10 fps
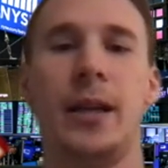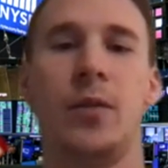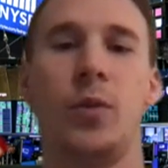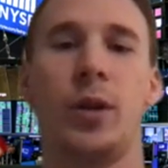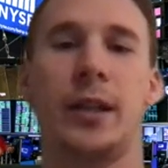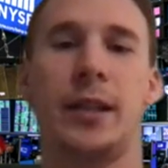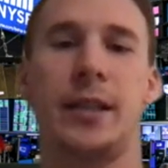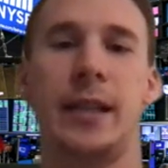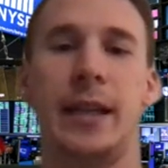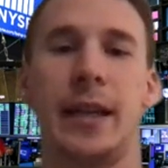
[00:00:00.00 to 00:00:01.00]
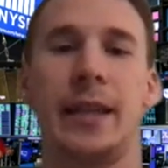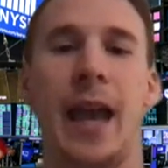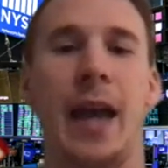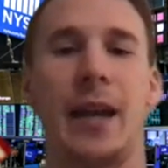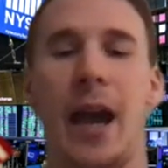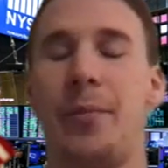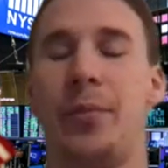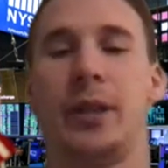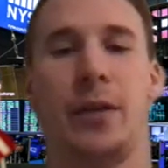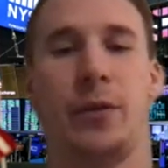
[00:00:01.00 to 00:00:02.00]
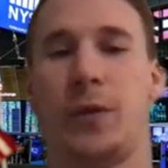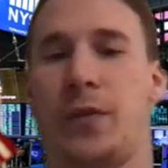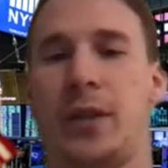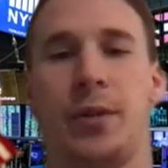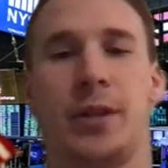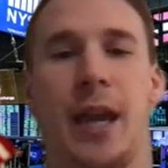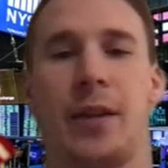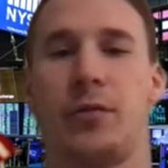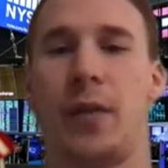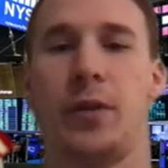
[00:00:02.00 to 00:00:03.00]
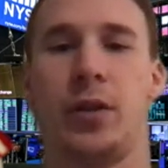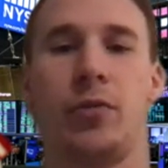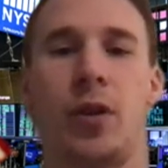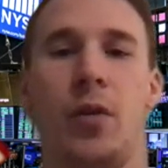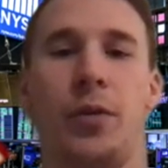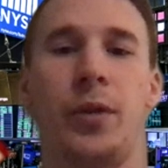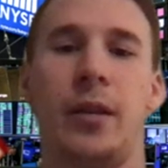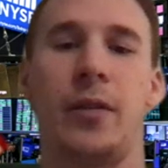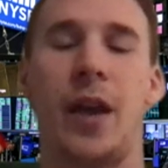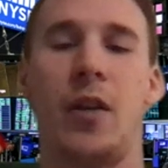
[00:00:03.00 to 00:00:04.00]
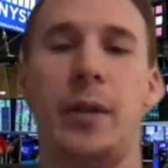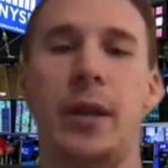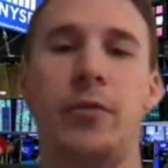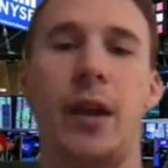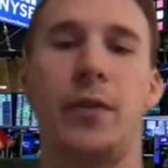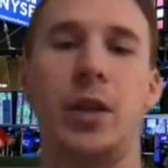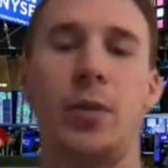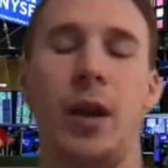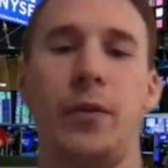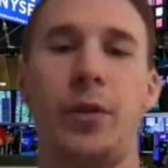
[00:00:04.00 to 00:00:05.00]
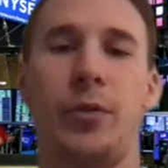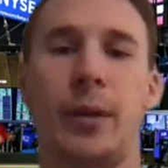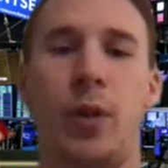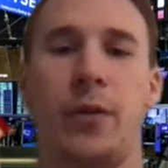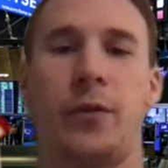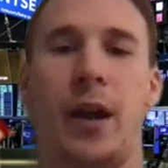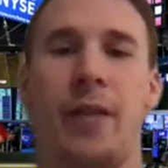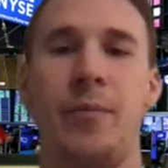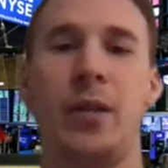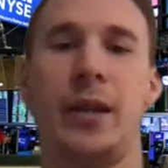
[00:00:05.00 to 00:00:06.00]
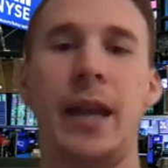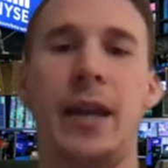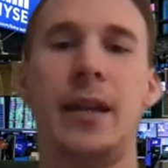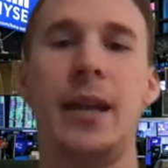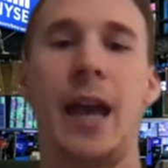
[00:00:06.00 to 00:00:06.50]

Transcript: we're going to see, again, I believe 50% revenue growth. That would be revenue of 3.5 billion.